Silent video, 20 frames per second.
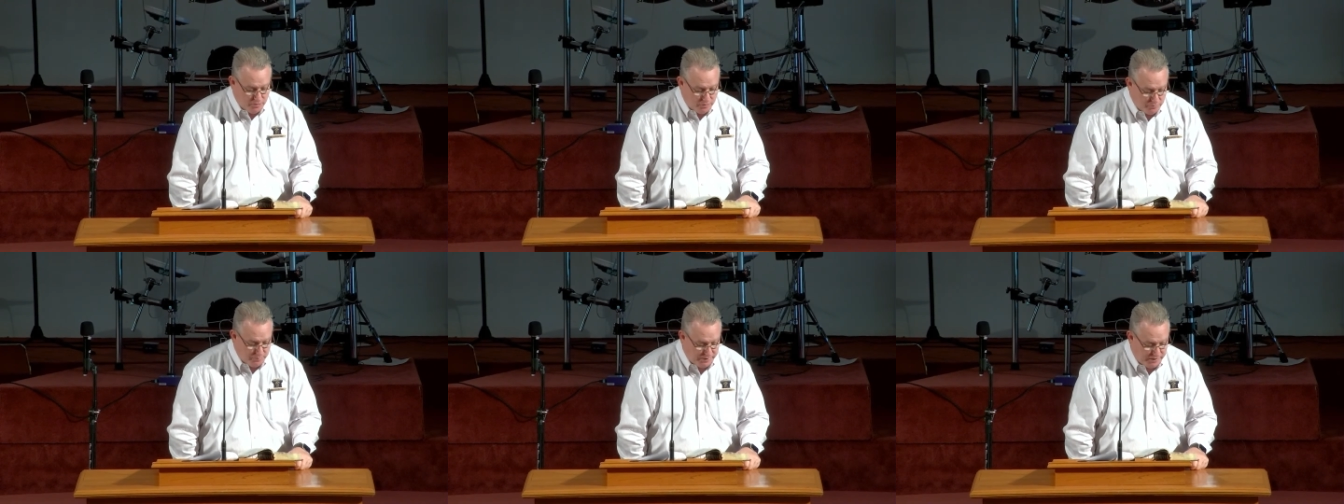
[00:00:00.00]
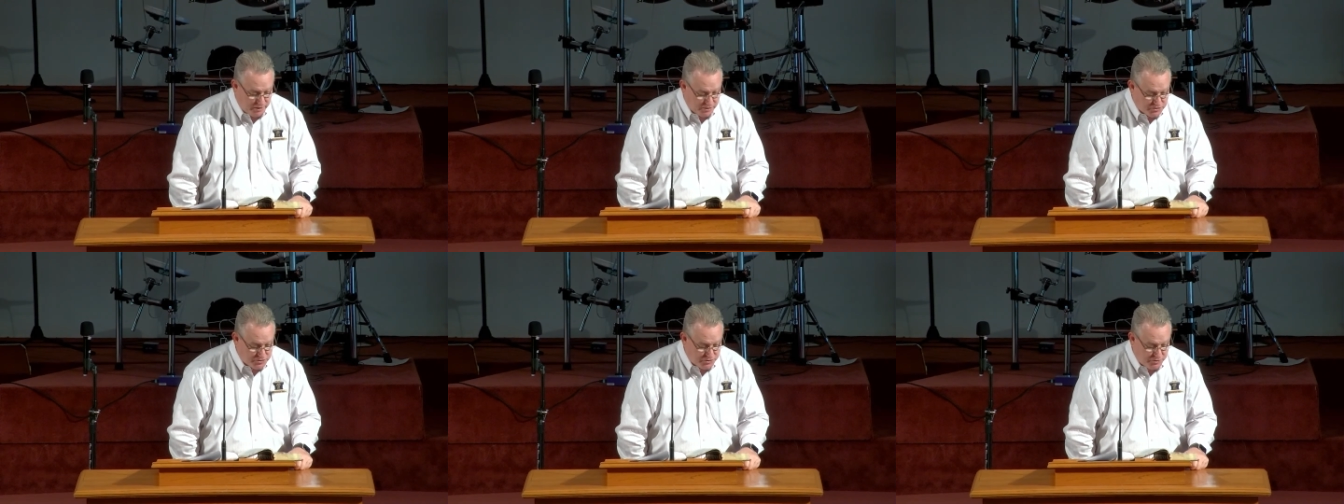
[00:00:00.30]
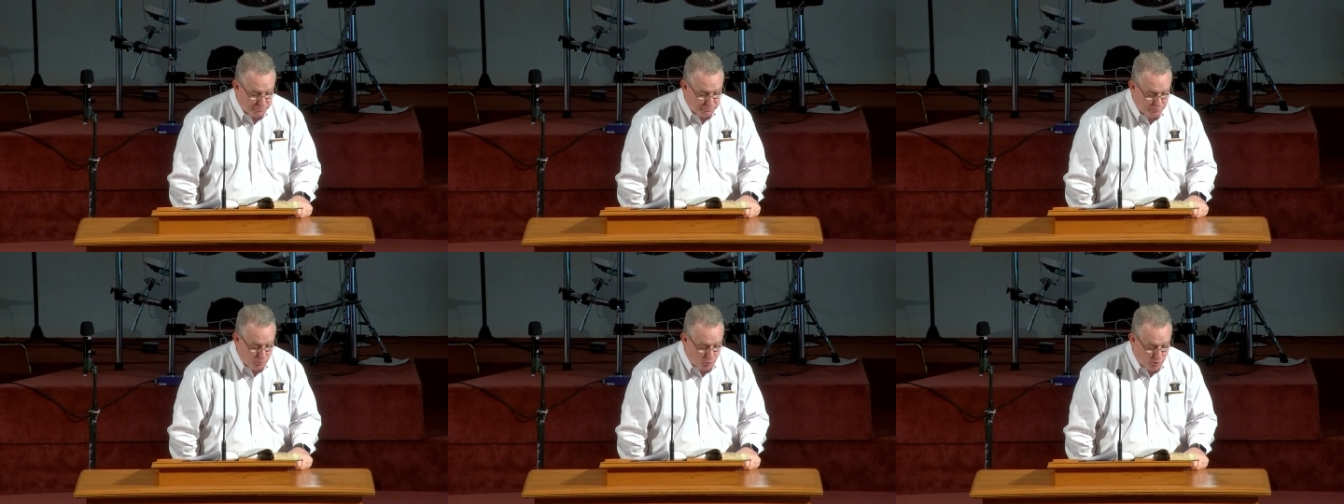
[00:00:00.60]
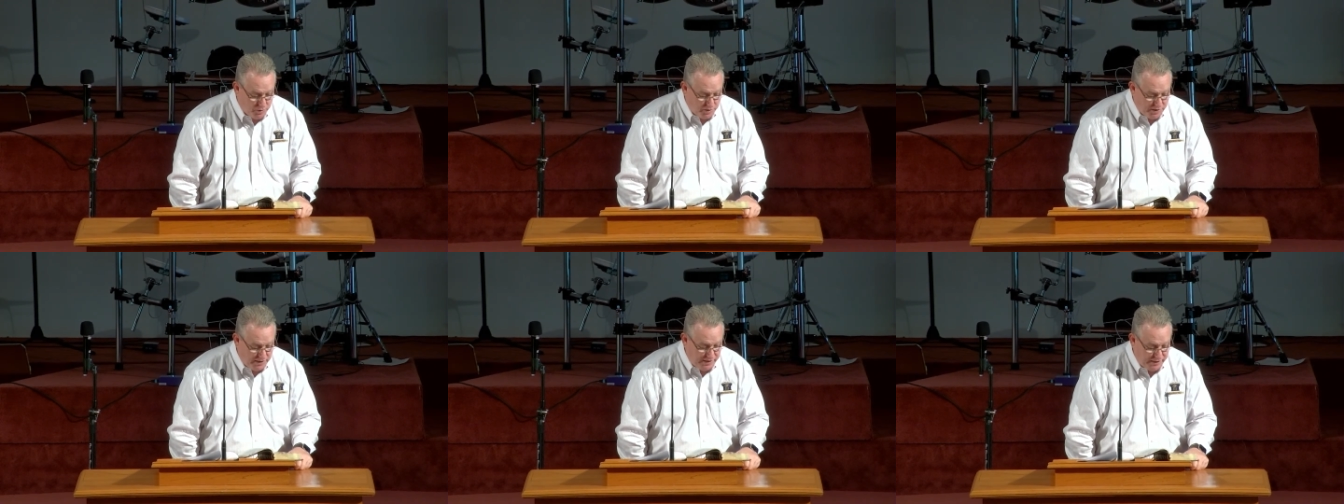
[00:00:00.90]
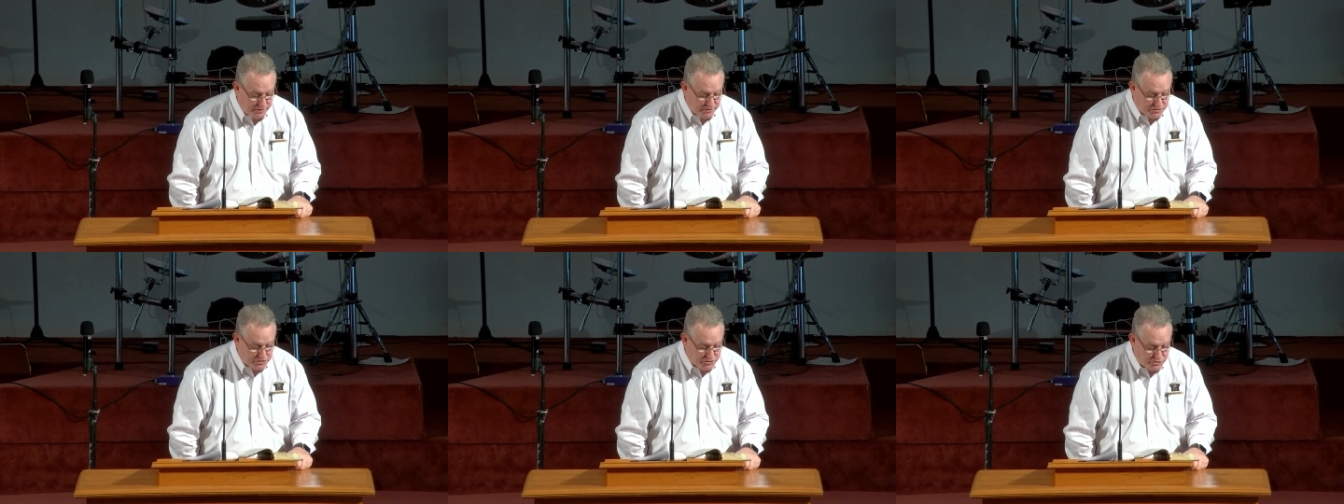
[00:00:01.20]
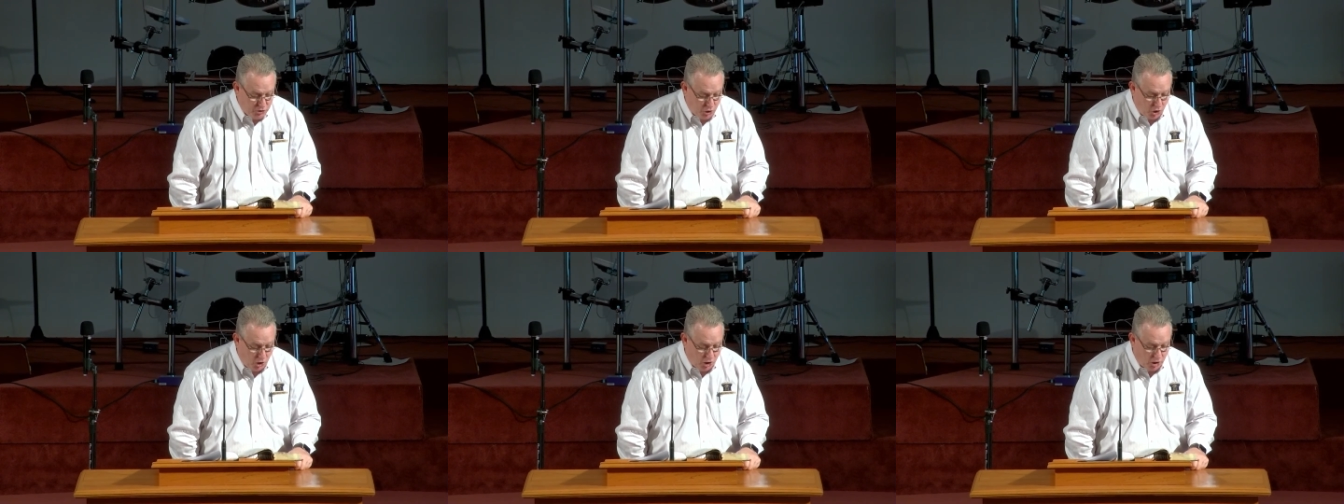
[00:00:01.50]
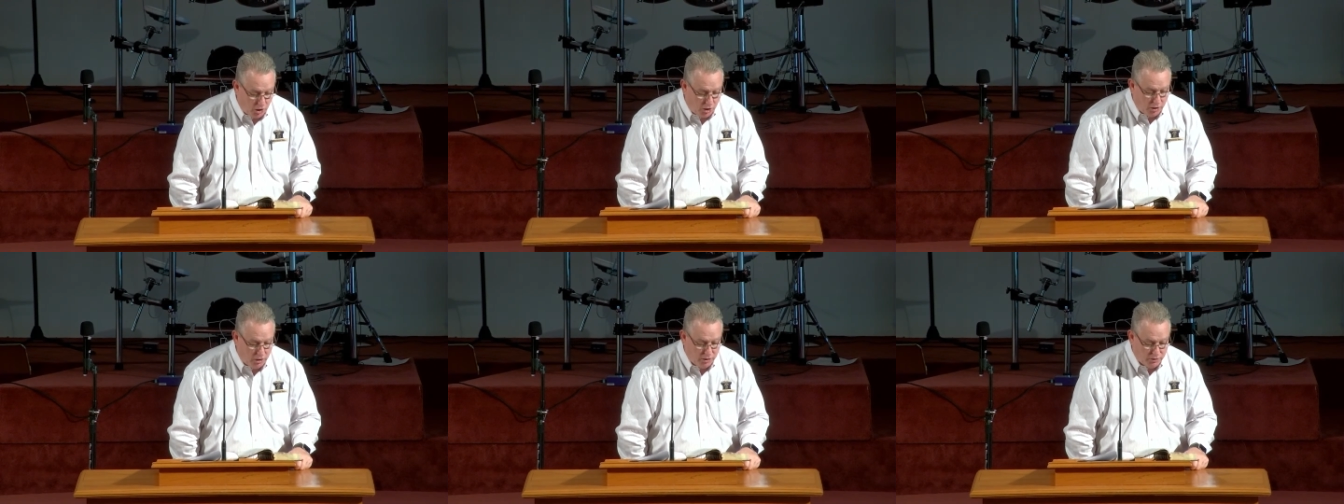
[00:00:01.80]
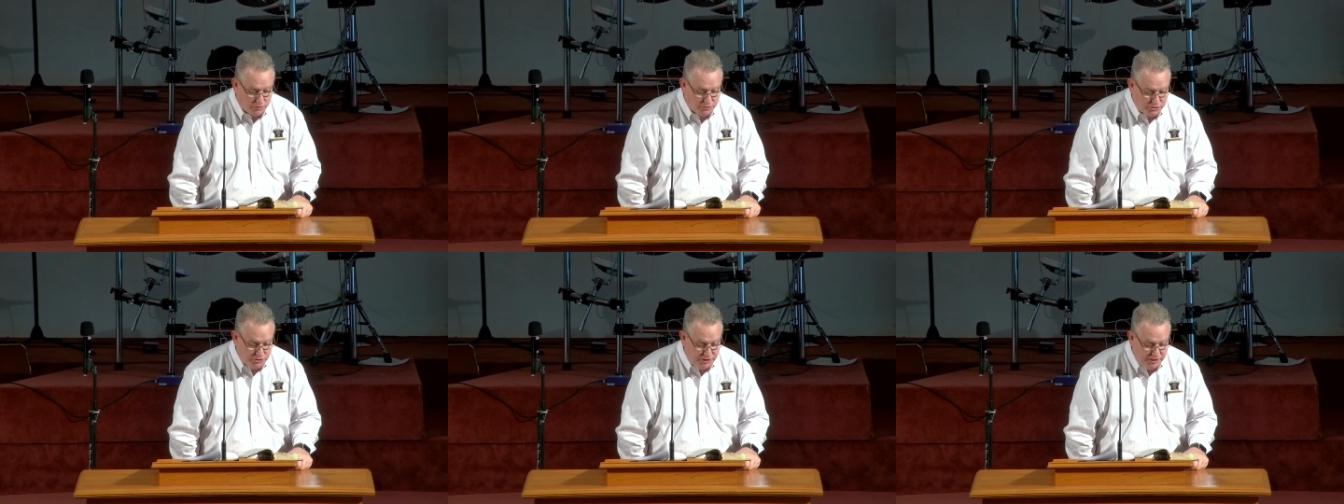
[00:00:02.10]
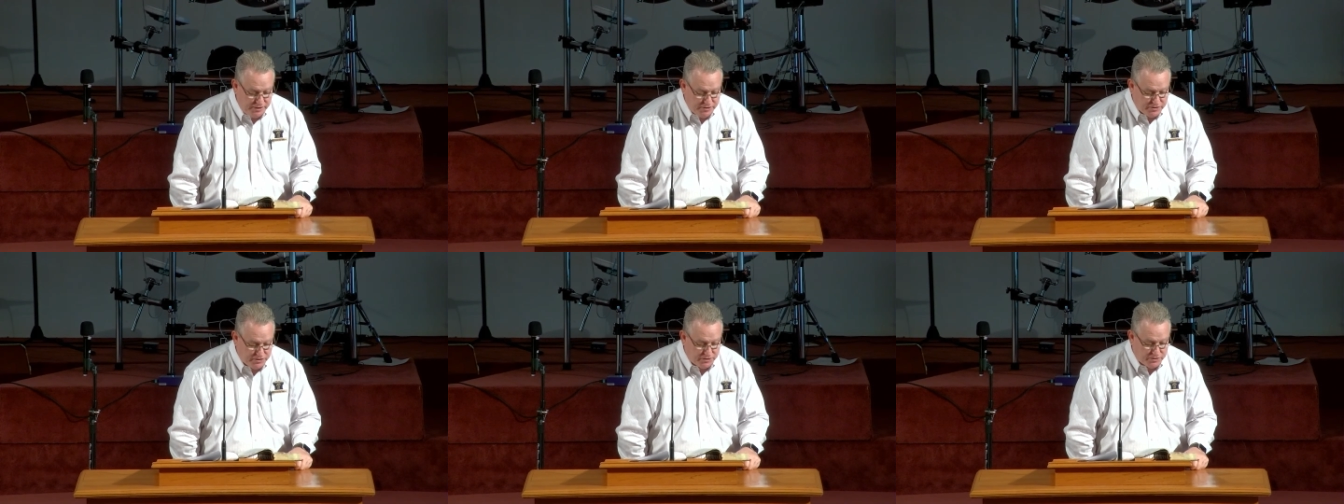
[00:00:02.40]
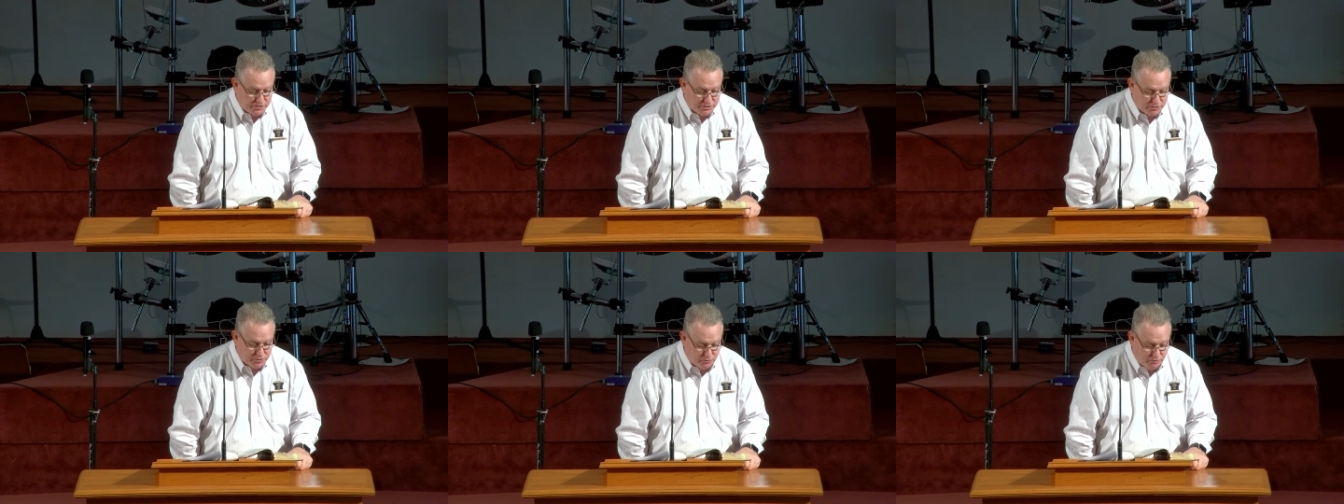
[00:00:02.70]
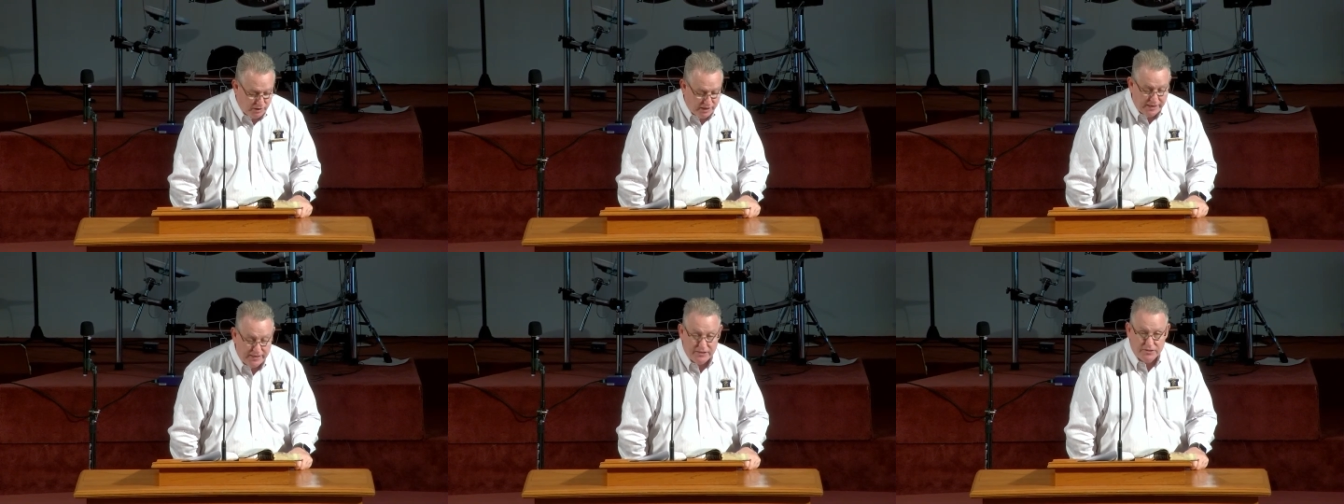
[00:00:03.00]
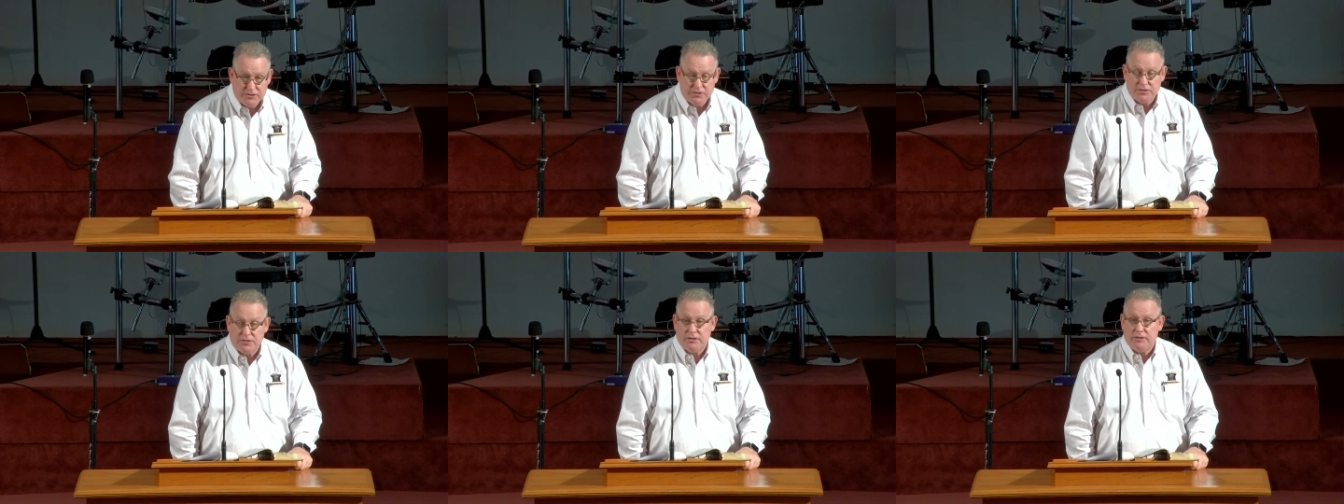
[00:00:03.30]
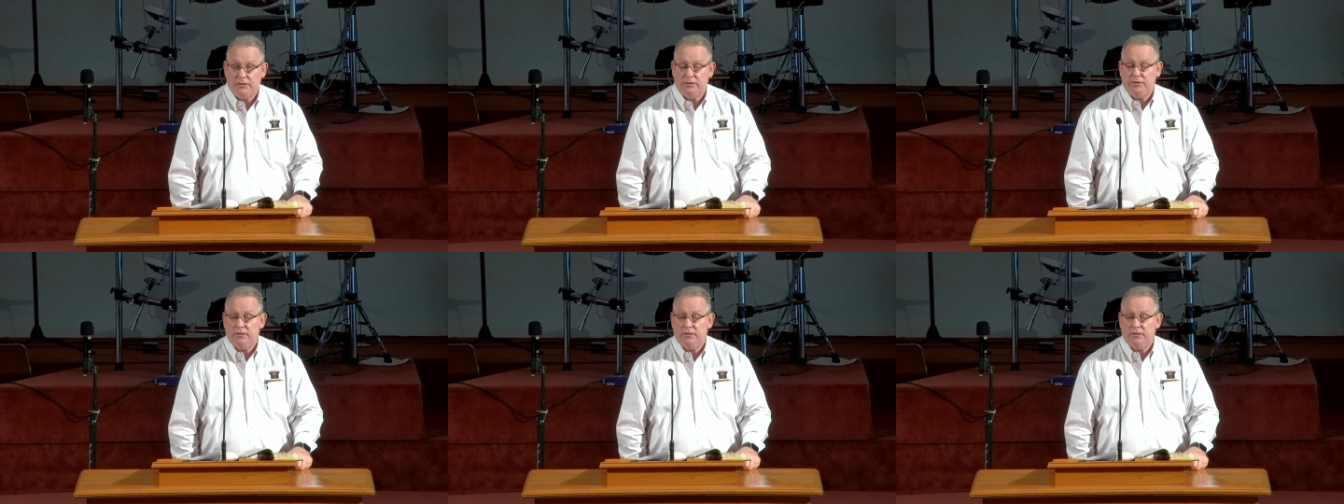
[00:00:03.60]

because the morning star, Jesus Christ,